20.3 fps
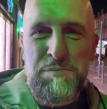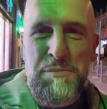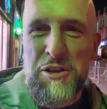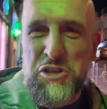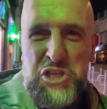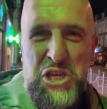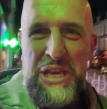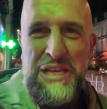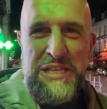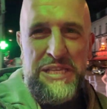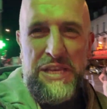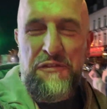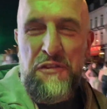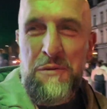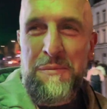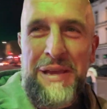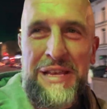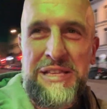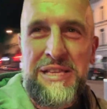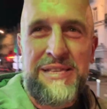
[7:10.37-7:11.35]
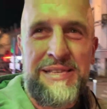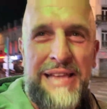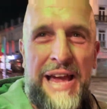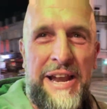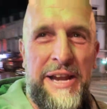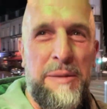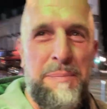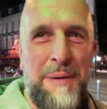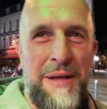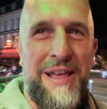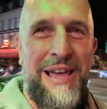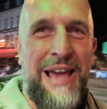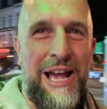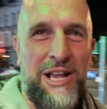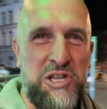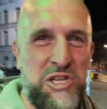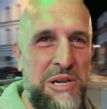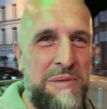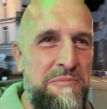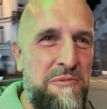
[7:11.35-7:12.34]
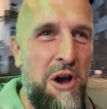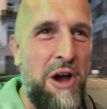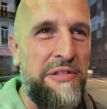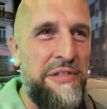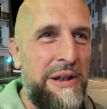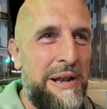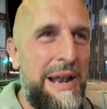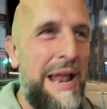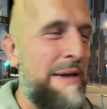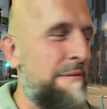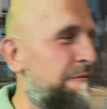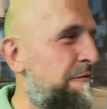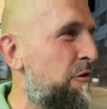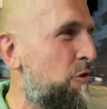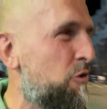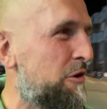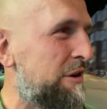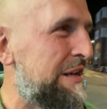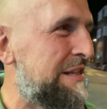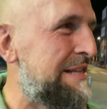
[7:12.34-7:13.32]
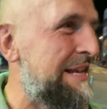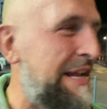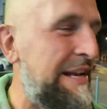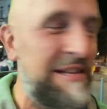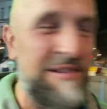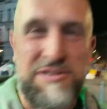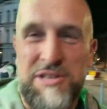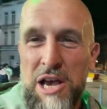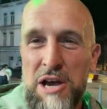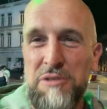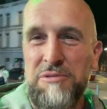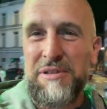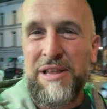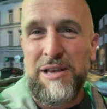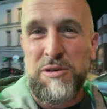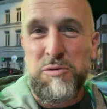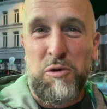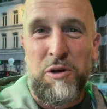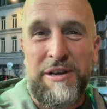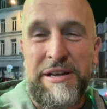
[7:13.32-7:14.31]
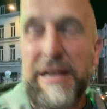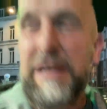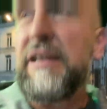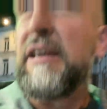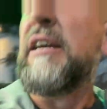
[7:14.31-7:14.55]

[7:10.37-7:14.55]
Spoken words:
much easier for me to stand up and catch him rather than let him fall on his head, so that's what I did.